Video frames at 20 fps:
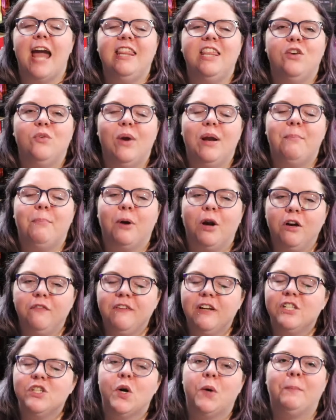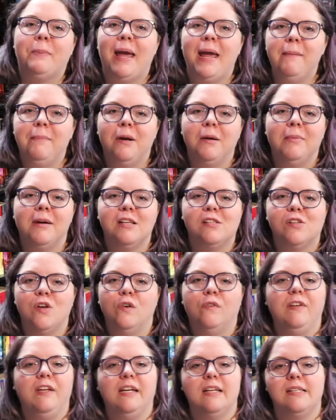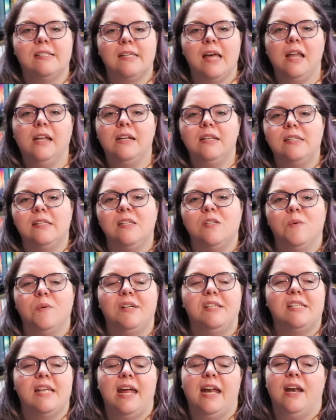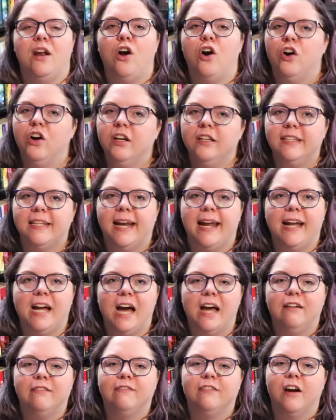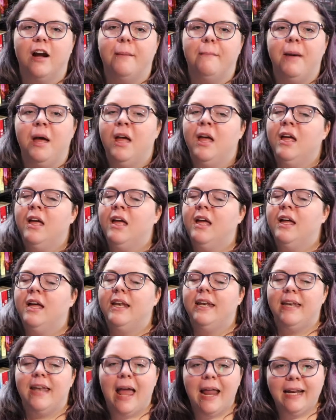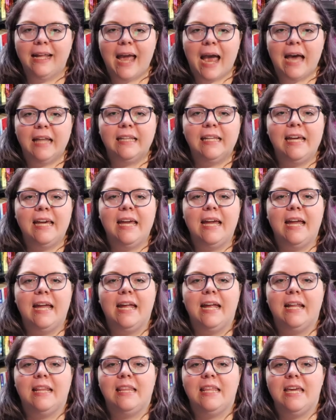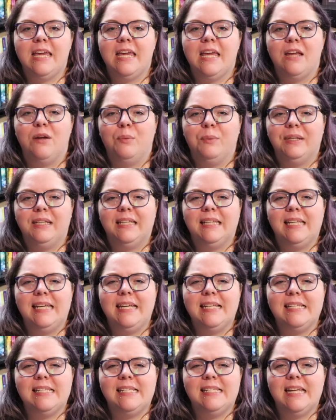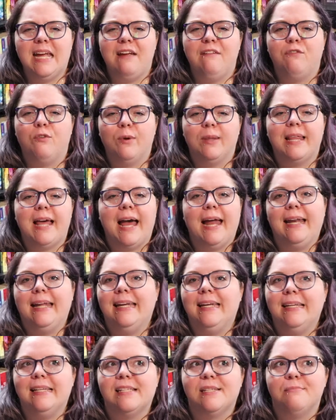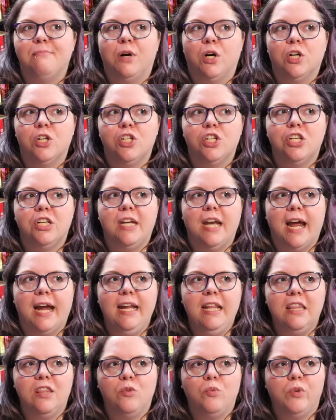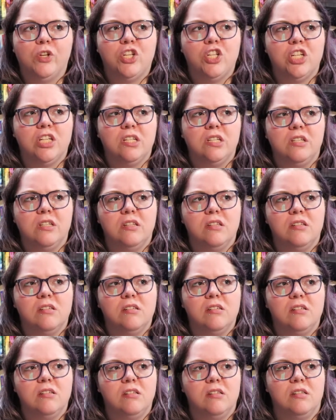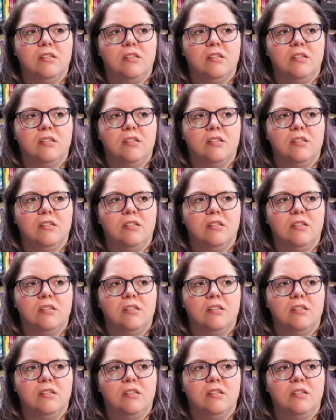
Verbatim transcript: I then read Perfect on Paper by Sophie Gonzales. This was an arc that I got from NetGalley. The release date for that is March 9th, which is